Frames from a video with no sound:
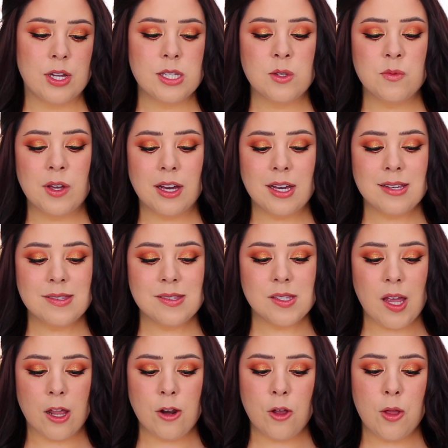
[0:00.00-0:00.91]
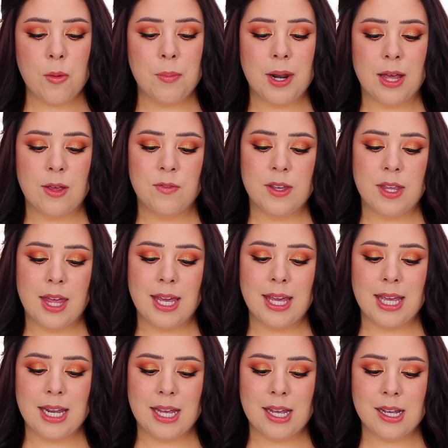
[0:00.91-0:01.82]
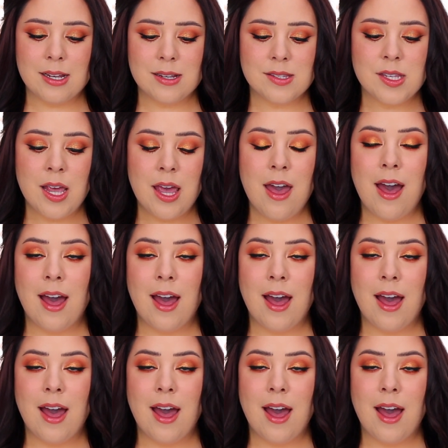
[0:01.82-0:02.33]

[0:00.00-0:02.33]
It's very subtle, but I feel like it is